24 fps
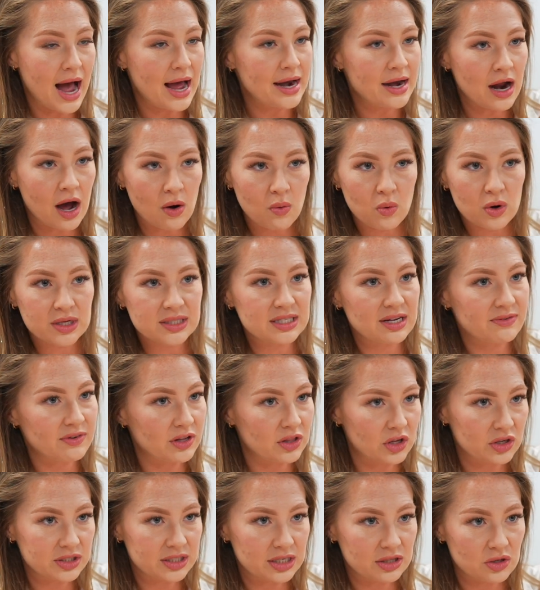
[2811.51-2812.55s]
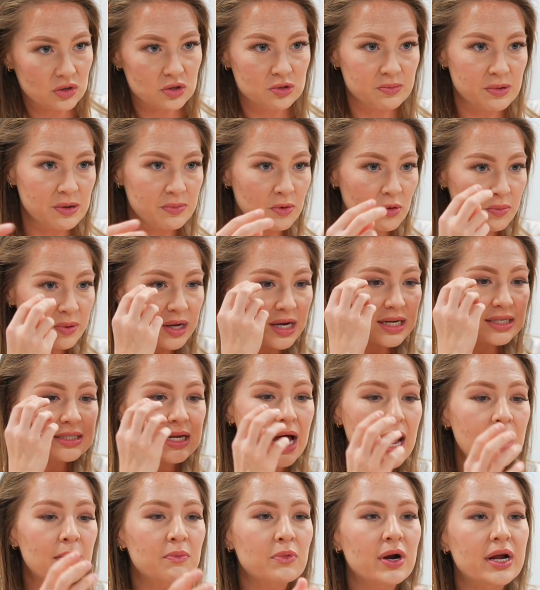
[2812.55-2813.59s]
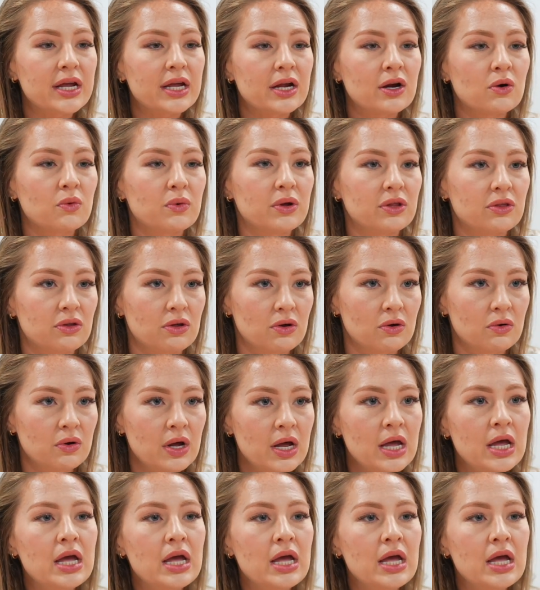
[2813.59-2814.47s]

Not once have I looked at those people, because I'm right here with you.